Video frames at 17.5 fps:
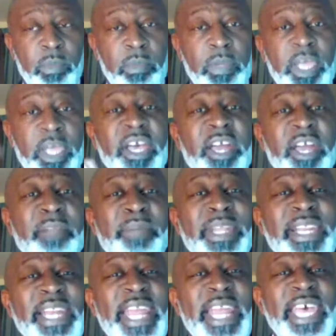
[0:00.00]
It's going to
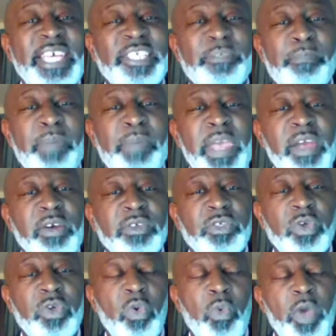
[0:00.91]
be less
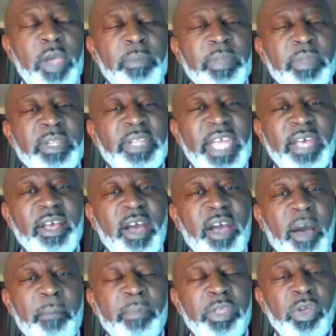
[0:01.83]
spiritual women that
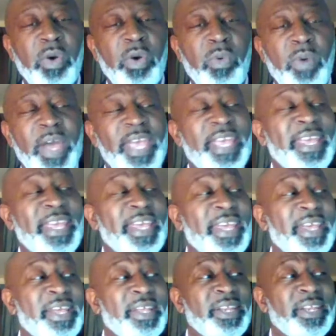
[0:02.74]
come in your way
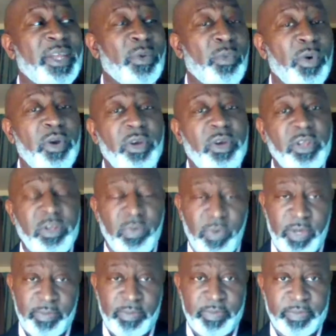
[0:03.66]
than worldly
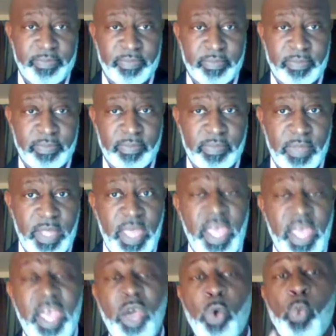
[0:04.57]
women.
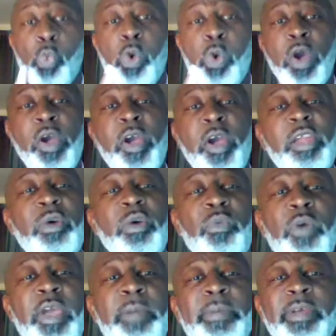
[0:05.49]
Worldly
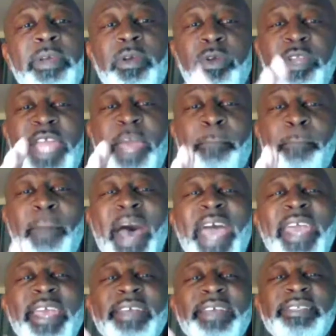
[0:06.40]
women, they
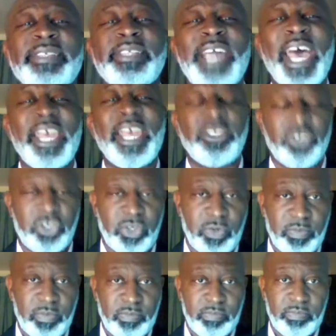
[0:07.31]
might excite you